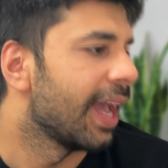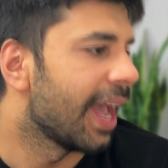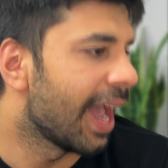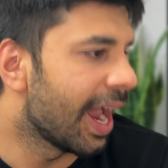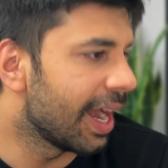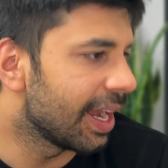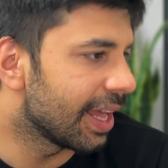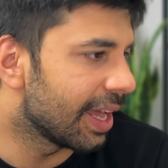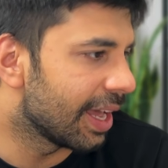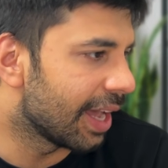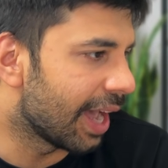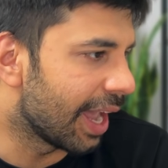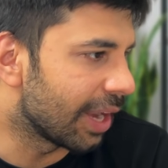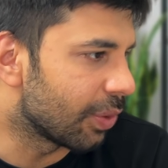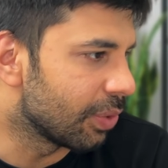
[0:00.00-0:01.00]
And
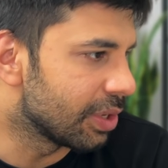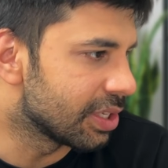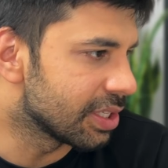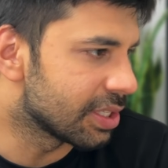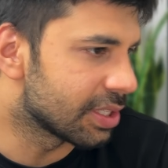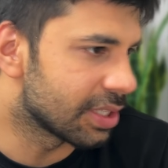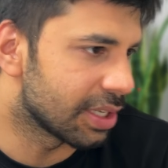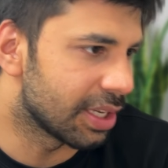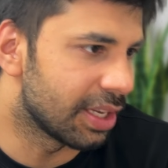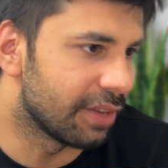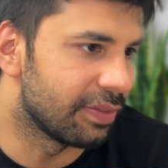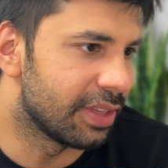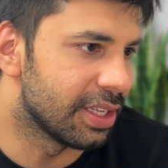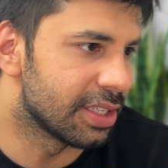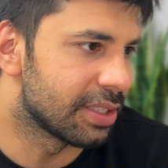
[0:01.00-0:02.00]
I could just
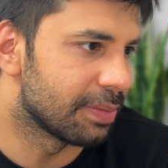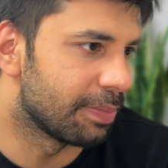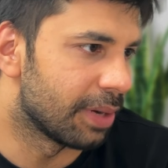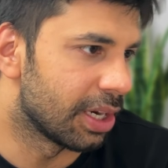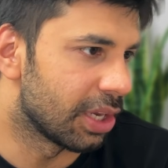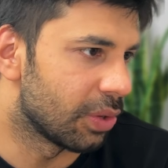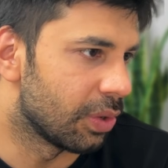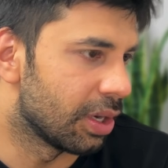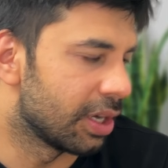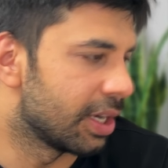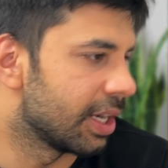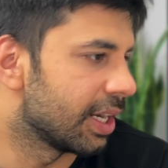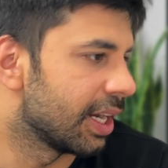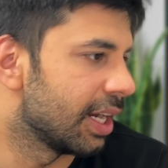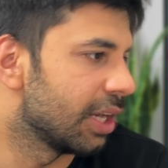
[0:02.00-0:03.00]
give this particular
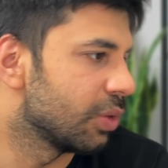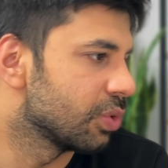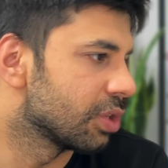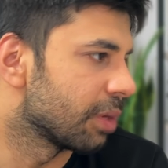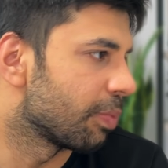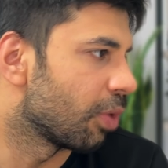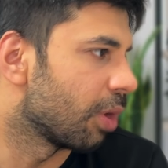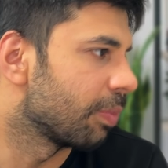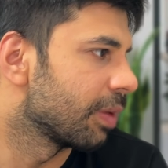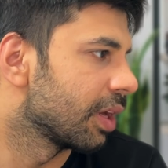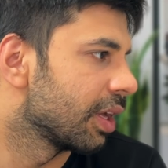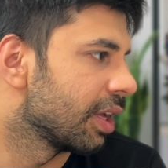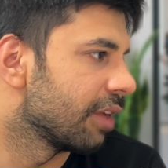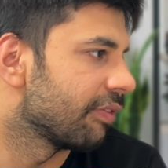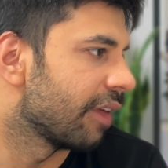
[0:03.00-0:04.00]
detailed user prompt
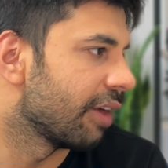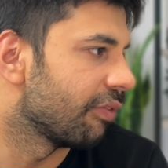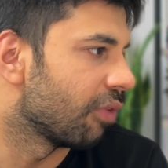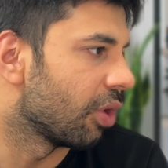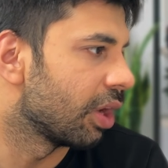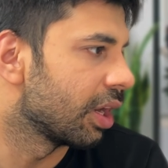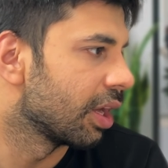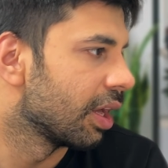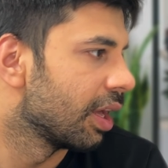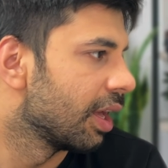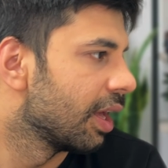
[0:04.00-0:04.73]
if I want.